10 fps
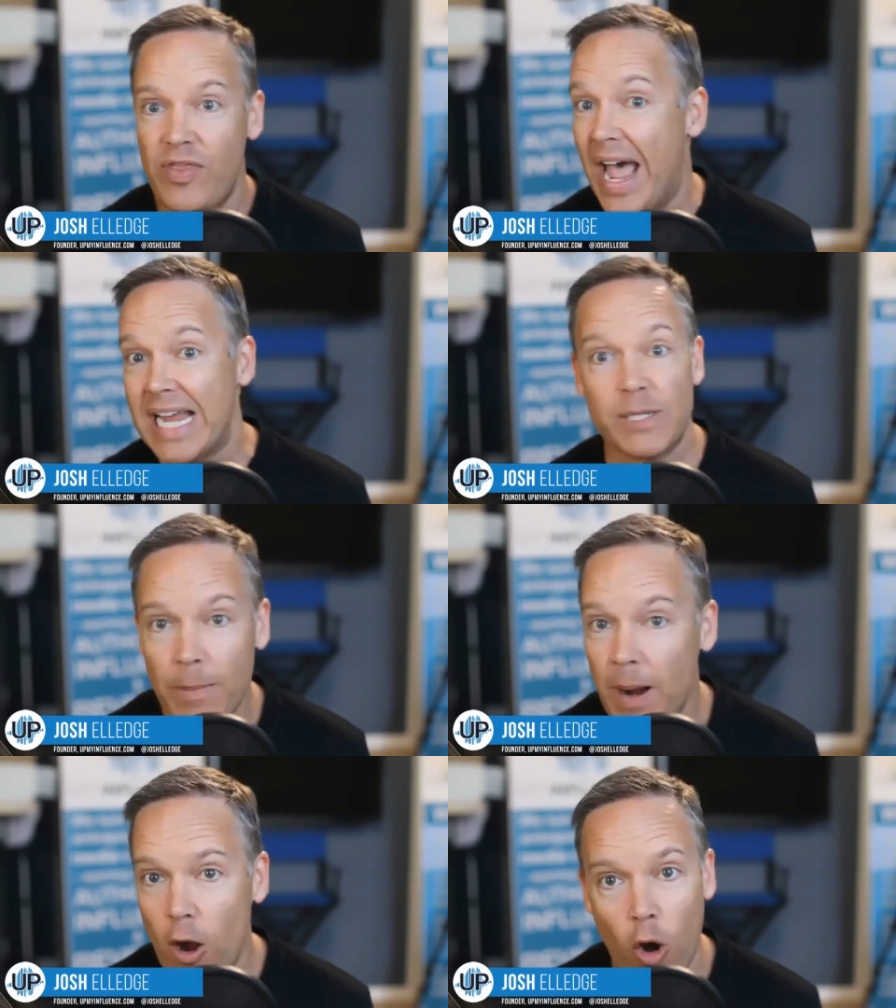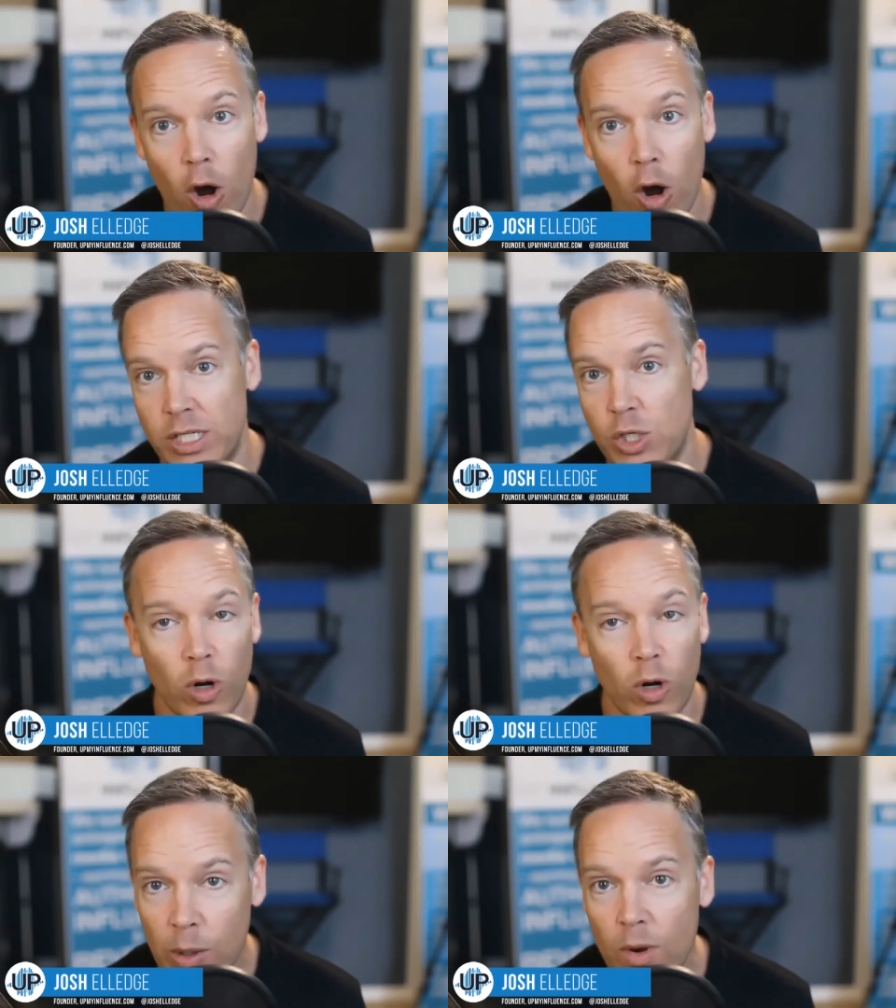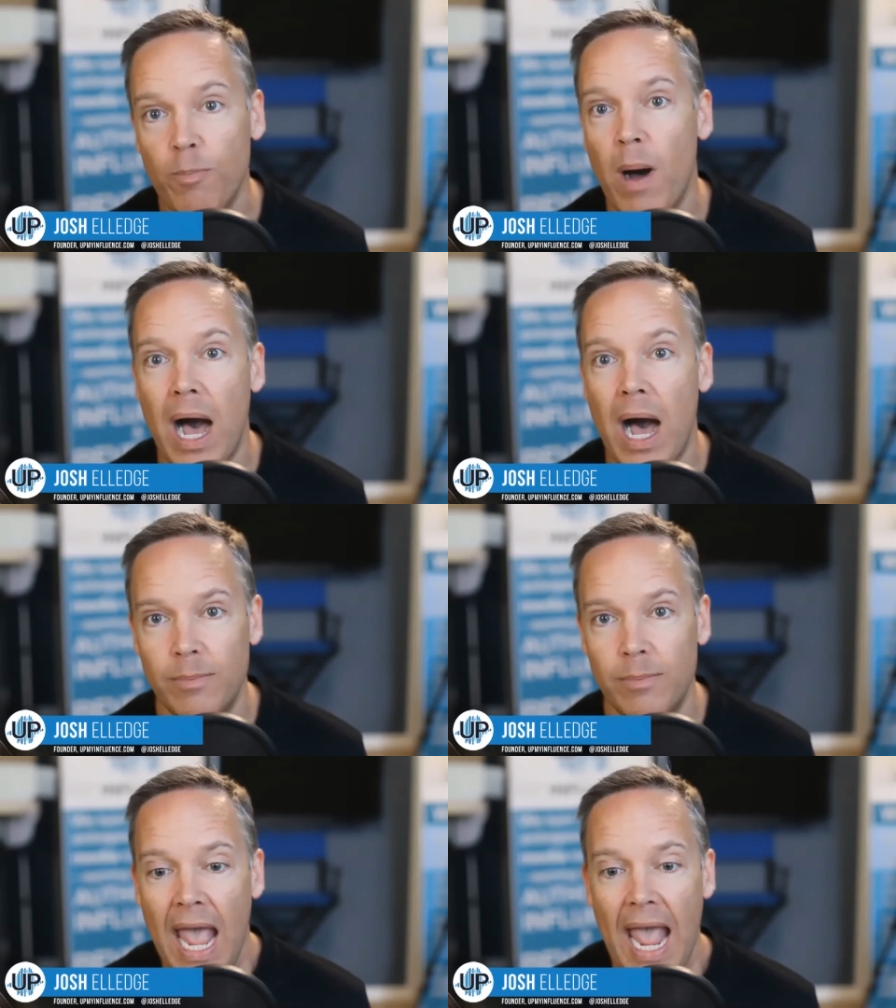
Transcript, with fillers: that's been my audience, is working with moms.